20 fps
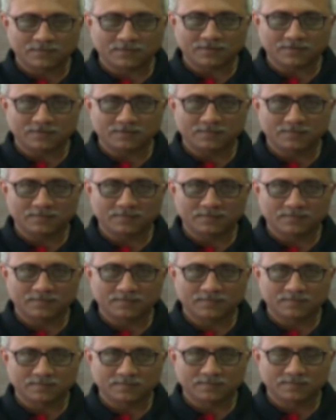
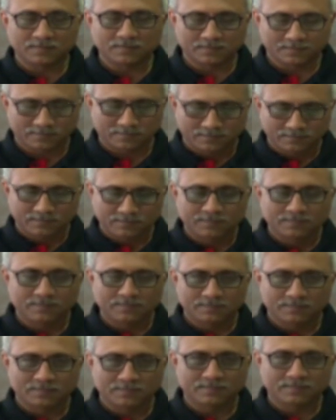
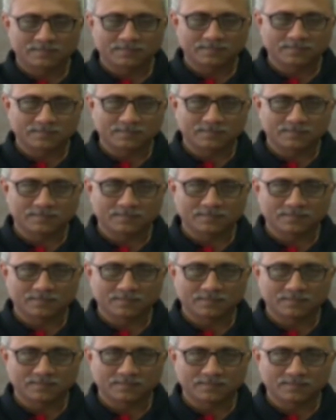
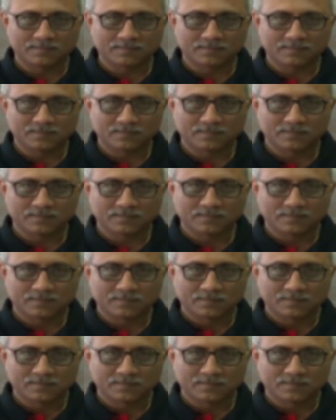(not speaking)